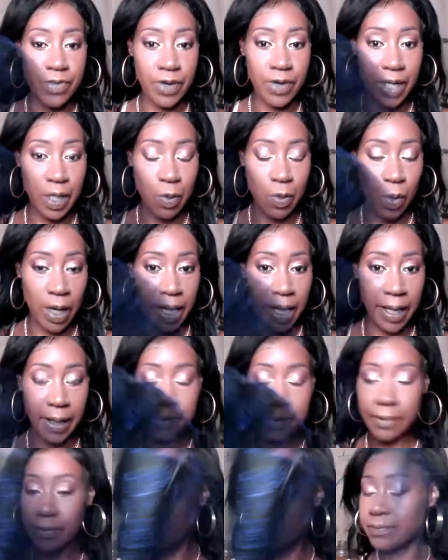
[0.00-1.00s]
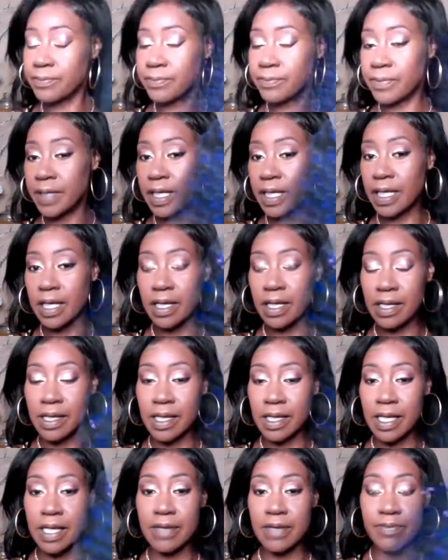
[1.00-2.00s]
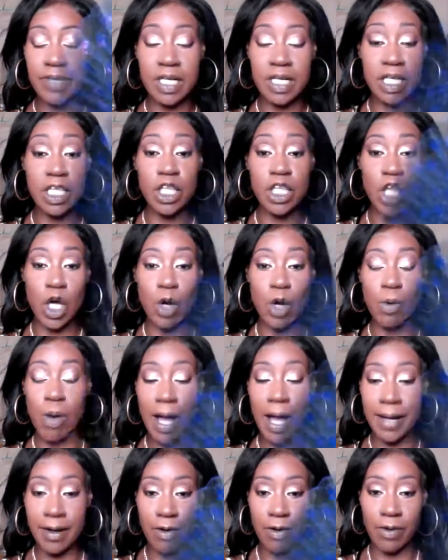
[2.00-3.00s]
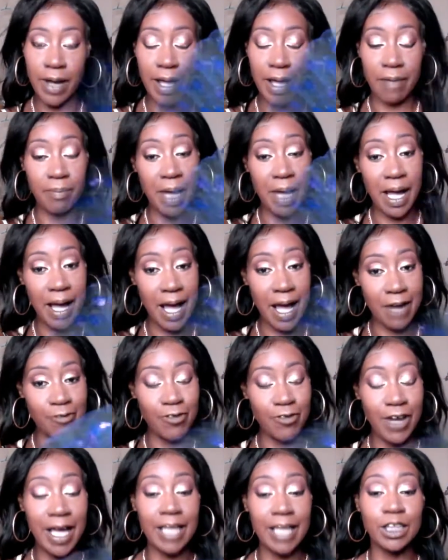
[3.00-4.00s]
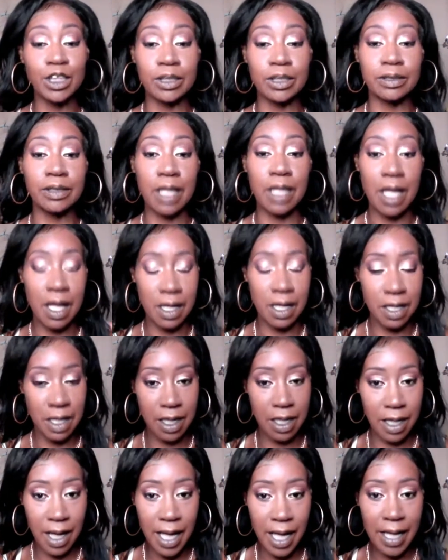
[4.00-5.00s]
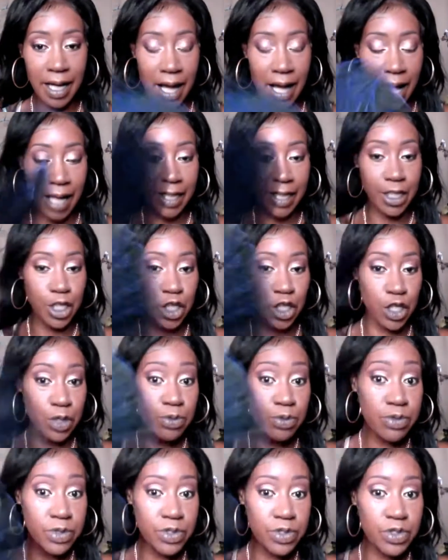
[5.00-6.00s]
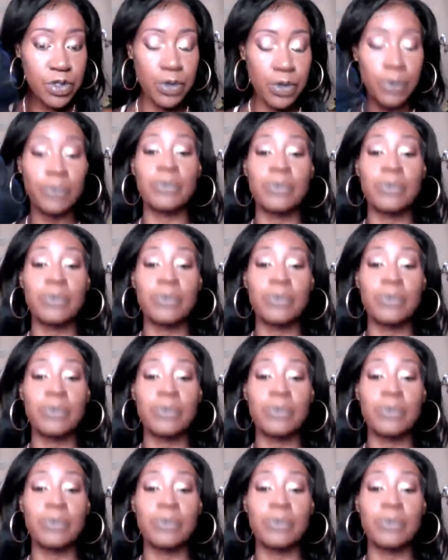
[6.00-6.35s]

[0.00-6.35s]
I carry these everywhere, even though I don't have my hot flashes